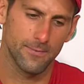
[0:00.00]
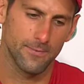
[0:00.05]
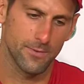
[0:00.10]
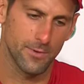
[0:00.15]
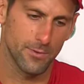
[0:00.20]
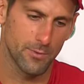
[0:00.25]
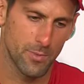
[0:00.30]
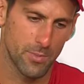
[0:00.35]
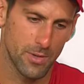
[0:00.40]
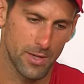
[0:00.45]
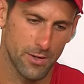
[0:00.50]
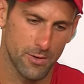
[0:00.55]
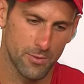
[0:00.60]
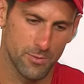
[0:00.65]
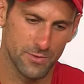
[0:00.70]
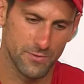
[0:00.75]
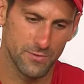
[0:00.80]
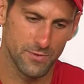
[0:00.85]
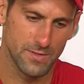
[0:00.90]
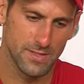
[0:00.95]
where we played
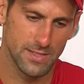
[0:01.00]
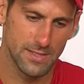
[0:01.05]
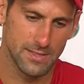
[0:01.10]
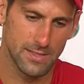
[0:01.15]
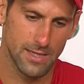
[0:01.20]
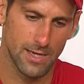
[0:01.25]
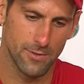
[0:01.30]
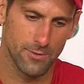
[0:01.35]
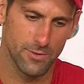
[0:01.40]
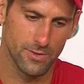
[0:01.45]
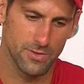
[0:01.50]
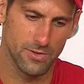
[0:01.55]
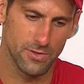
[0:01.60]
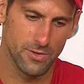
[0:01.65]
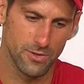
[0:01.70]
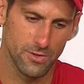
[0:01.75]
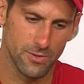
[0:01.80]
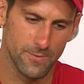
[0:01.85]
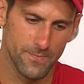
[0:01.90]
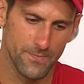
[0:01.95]
almost for 6 hours.
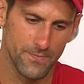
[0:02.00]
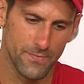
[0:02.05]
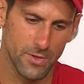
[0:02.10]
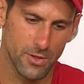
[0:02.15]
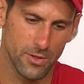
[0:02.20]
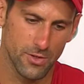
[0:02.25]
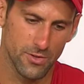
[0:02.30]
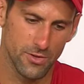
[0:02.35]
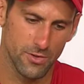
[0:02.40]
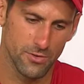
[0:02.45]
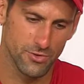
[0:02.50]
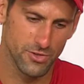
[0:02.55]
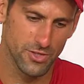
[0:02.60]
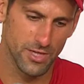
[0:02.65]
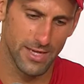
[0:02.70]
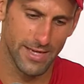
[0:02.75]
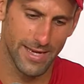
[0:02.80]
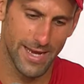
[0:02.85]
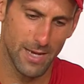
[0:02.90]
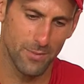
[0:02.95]
So, you know,
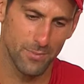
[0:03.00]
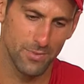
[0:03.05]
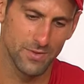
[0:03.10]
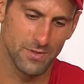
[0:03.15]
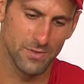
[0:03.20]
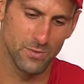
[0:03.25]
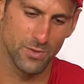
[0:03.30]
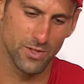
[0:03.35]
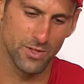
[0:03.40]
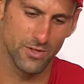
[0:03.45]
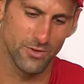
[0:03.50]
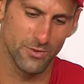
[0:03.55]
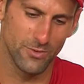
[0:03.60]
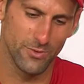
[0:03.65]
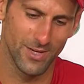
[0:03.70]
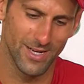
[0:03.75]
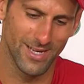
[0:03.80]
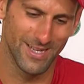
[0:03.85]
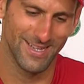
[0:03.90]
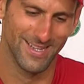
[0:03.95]
usually it happens when
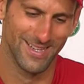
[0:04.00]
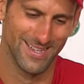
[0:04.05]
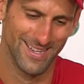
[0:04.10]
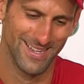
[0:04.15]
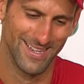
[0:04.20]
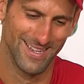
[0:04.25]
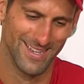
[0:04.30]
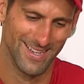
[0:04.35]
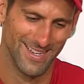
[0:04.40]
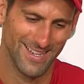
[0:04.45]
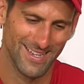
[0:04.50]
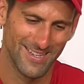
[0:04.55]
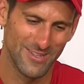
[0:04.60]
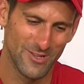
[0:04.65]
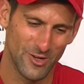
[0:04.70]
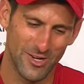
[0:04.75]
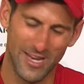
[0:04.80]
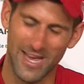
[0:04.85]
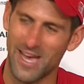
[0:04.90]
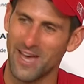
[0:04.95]
you
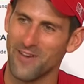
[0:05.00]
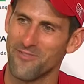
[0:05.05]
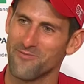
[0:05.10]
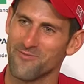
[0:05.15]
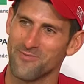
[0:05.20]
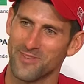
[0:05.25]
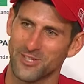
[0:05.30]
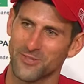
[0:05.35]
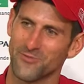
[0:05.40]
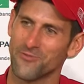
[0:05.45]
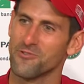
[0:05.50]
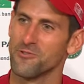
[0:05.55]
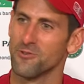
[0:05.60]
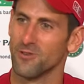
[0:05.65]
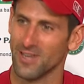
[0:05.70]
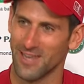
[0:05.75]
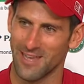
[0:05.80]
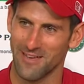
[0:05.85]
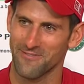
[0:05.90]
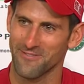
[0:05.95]
don't have much
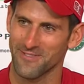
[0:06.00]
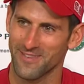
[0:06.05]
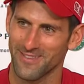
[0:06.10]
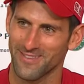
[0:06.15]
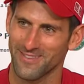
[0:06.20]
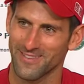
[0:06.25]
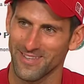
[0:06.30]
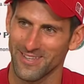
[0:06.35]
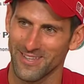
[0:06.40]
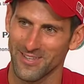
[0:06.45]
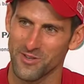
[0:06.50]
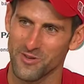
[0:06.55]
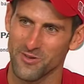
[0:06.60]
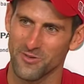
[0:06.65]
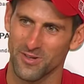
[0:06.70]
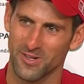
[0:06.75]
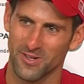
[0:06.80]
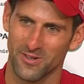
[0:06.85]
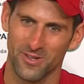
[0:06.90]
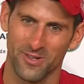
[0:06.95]
fuel left in
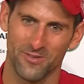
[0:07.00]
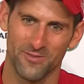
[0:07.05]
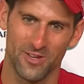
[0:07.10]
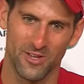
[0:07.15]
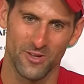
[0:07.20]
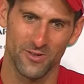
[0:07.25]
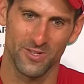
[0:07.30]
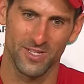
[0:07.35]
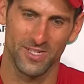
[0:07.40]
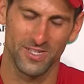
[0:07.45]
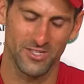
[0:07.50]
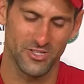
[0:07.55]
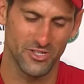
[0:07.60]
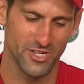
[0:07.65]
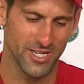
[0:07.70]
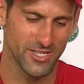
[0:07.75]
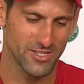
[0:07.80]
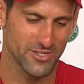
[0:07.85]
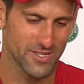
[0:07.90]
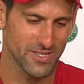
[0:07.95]
you and you have long
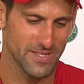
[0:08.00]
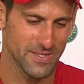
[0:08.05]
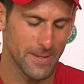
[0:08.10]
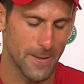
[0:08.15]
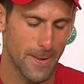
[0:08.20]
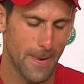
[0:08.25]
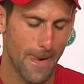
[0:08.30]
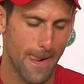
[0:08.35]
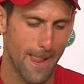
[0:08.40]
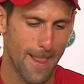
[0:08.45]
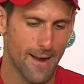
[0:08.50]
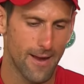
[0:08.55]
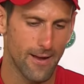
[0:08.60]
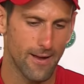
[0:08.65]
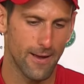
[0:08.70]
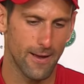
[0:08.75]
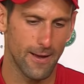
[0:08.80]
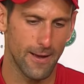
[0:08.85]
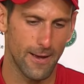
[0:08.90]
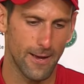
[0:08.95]
exchanges.
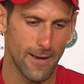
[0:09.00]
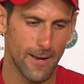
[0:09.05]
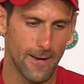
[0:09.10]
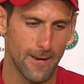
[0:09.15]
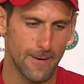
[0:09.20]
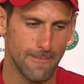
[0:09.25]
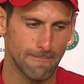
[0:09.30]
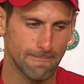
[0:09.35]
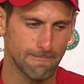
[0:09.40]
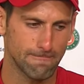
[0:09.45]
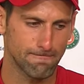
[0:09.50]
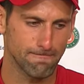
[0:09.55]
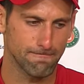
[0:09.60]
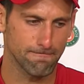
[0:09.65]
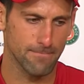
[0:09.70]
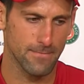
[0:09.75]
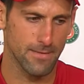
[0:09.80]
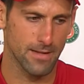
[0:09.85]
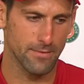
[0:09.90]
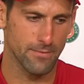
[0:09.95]

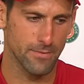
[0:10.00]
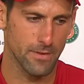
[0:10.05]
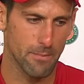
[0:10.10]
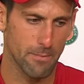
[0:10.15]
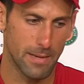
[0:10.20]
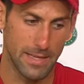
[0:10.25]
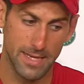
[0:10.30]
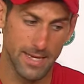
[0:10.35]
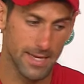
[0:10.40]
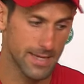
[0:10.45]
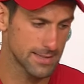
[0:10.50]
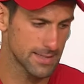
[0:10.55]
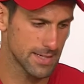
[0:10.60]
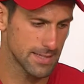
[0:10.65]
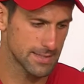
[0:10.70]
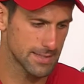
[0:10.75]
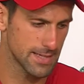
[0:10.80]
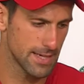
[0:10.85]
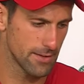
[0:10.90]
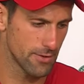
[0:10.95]
But yeah, as
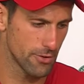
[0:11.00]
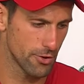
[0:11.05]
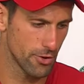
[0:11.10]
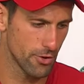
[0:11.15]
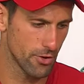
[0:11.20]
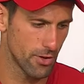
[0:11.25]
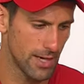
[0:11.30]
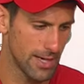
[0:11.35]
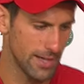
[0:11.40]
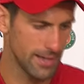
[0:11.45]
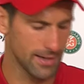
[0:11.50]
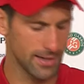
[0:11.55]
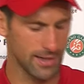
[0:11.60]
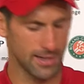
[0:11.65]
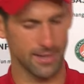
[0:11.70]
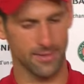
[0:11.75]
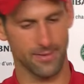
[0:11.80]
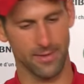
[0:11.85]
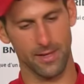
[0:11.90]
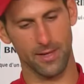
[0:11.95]
I said, you know, I
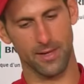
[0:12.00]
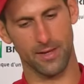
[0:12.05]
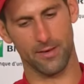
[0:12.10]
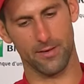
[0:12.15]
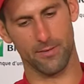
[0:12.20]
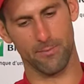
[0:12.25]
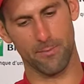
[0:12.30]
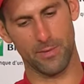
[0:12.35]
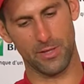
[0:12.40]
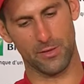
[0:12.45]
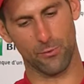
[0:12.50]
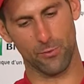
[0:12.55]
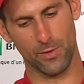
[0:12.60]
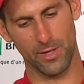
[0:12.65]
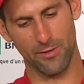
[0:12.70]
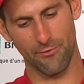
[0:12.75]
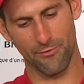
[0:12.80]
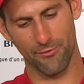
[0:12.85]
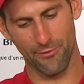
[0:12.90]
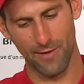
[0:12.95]
think
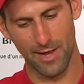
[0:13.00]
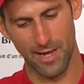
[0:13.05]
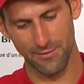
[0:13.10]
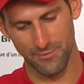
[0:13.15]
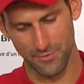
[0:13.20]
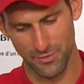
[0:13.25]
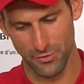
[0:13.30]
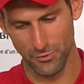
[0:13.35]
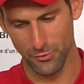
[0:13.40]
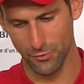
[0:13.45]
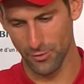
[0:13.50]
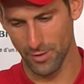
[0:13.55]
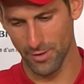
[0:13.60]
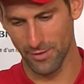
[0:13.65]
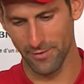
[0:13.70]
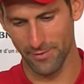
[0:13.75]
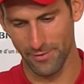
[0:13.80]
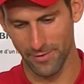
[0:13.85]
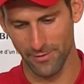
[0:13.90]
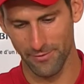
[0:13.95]
between 5-2
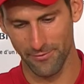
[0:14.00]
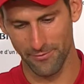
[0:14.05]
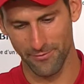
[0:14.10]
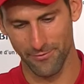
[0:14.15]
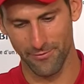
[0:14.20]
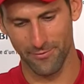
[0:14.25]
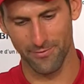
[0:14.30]
and